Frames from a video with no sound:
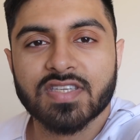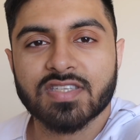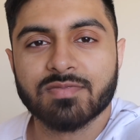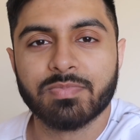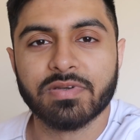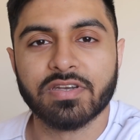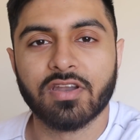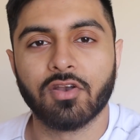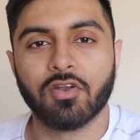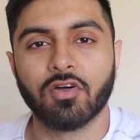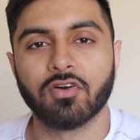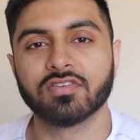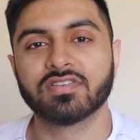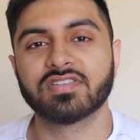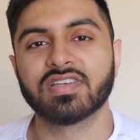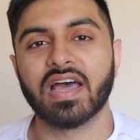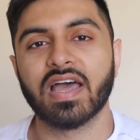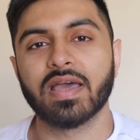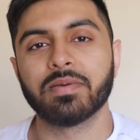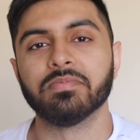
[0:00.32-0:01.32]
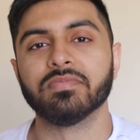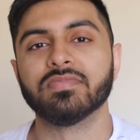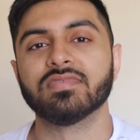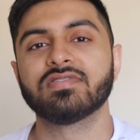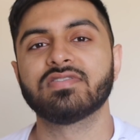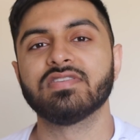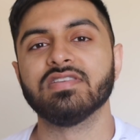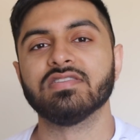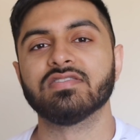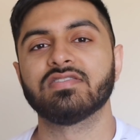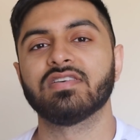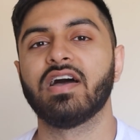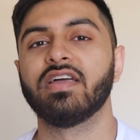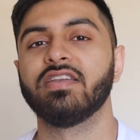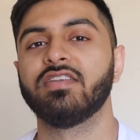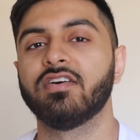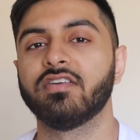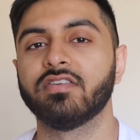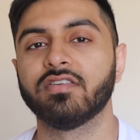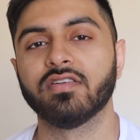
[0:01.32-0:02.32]
It's been a long time since I
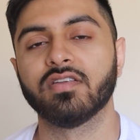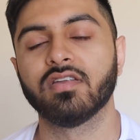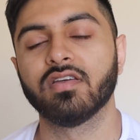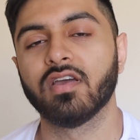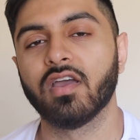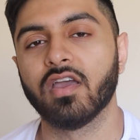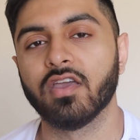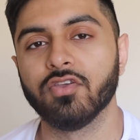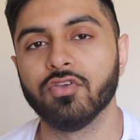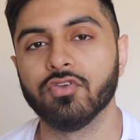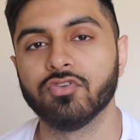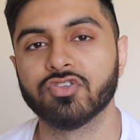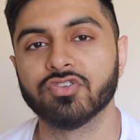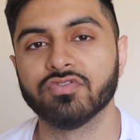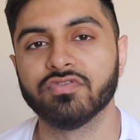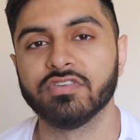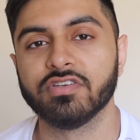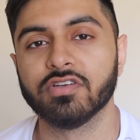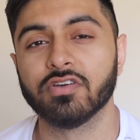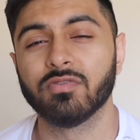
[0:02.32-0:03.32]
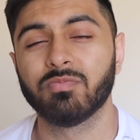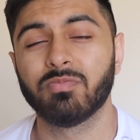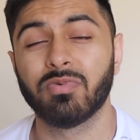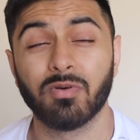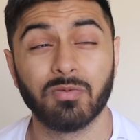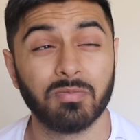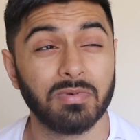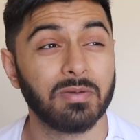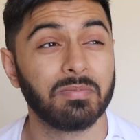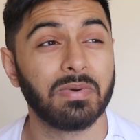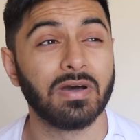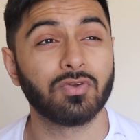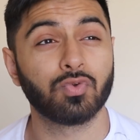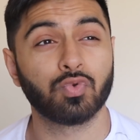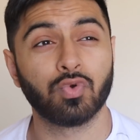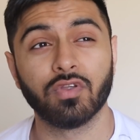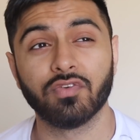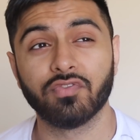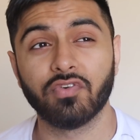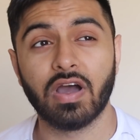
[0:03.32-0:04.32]
done a YouTube video, probably about
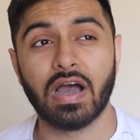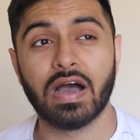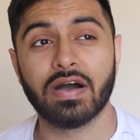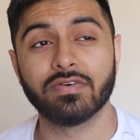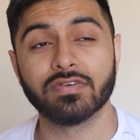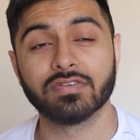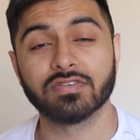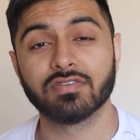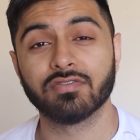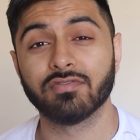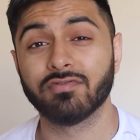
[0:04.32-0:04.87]
24 hours.